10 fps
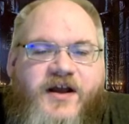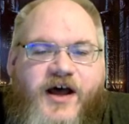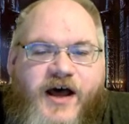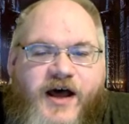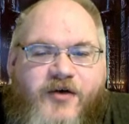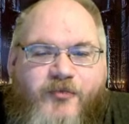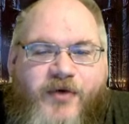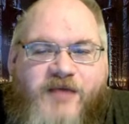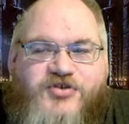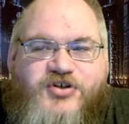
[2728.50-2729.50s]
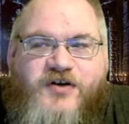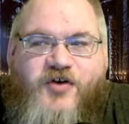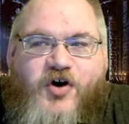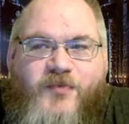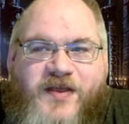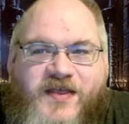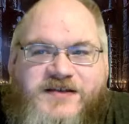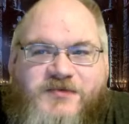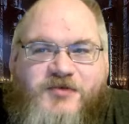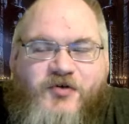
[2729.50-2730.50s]
uh, but I'm sort of hoping that
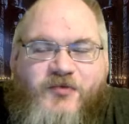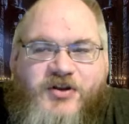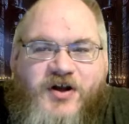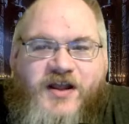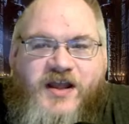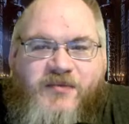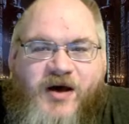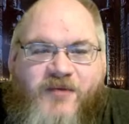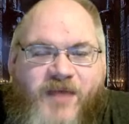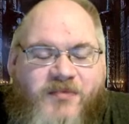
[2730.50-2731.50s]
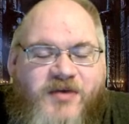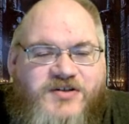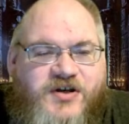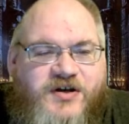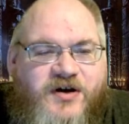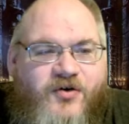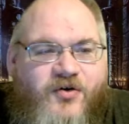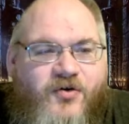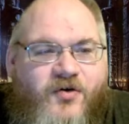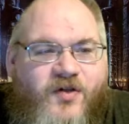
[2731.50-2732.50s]
something we'll be talking about maybe as a, a
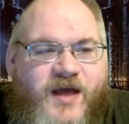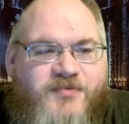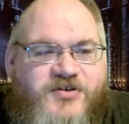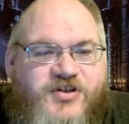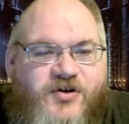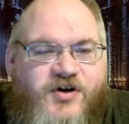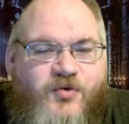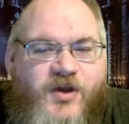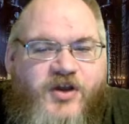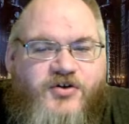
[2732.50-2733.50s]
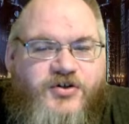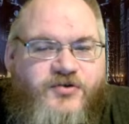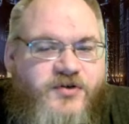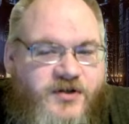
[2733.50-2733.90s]
whole episode in a week or two.